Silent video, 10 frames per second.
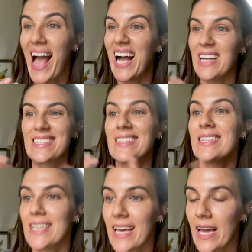as
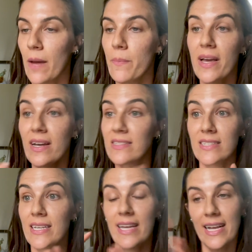leaking because
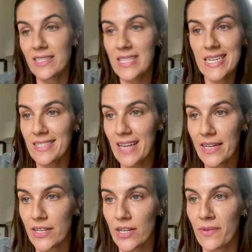it's the
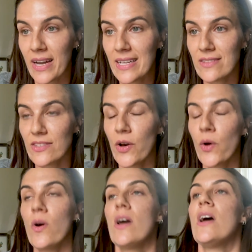decider, right? So